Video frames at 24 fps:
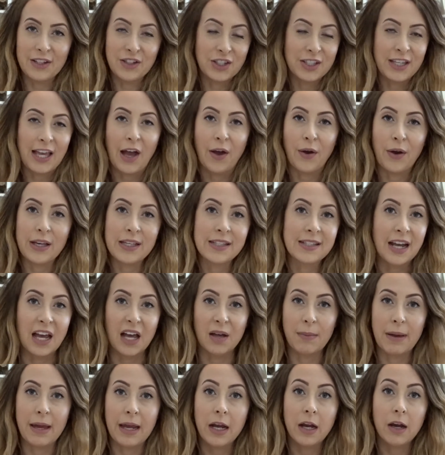Just how I
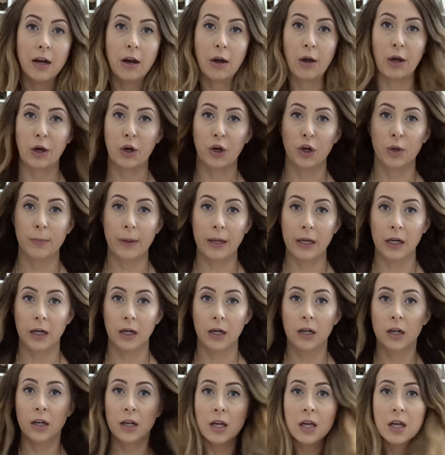style my hair, how I comb my
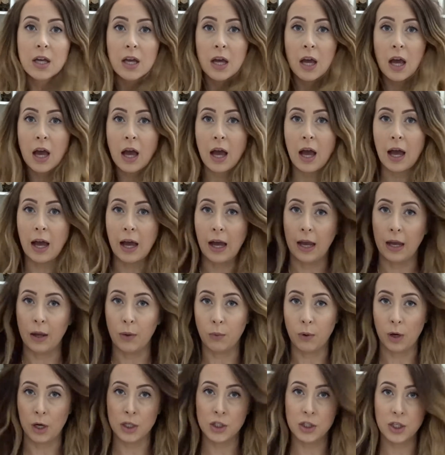hair. I
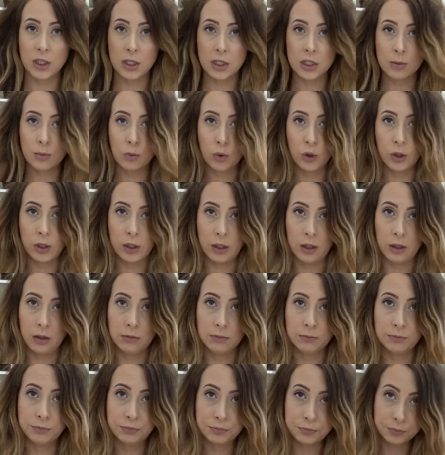washed it this
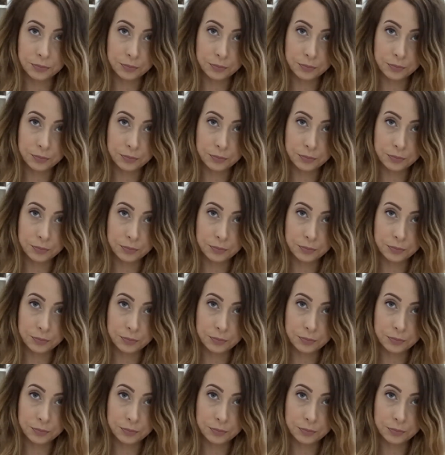morning.